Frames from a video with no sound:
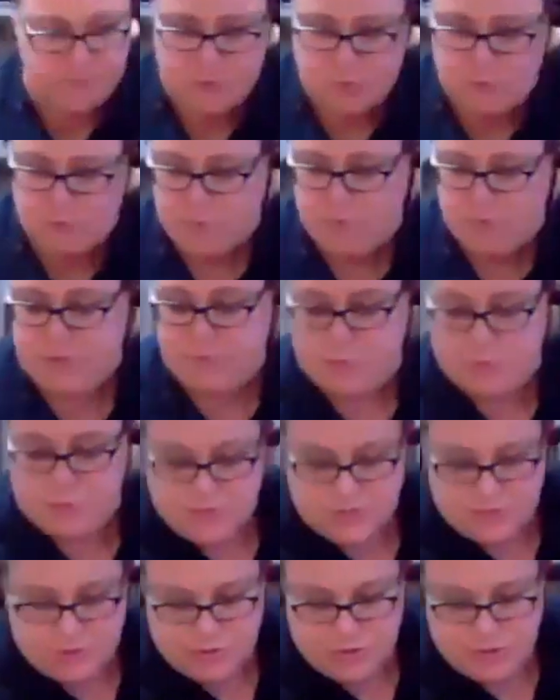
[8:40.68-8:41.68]
where are my
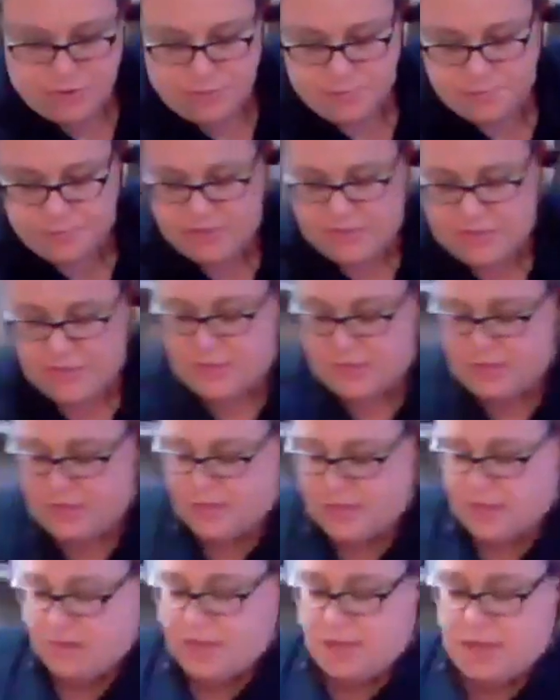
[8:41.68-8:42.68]
spits? There they are.
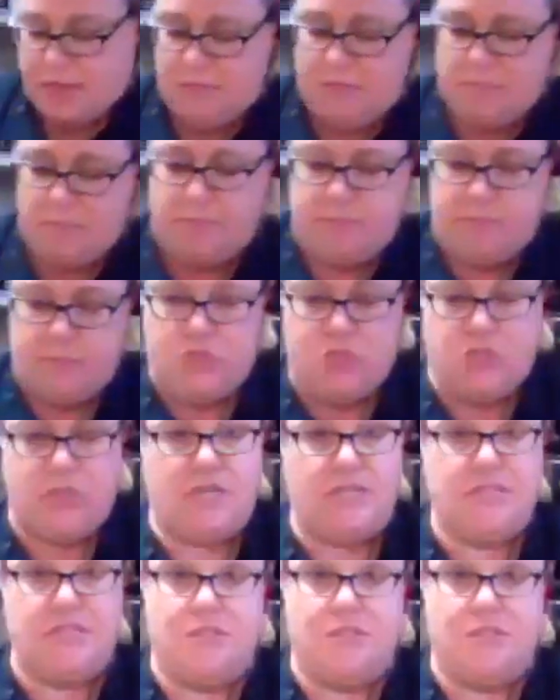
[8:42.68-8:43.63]
Just because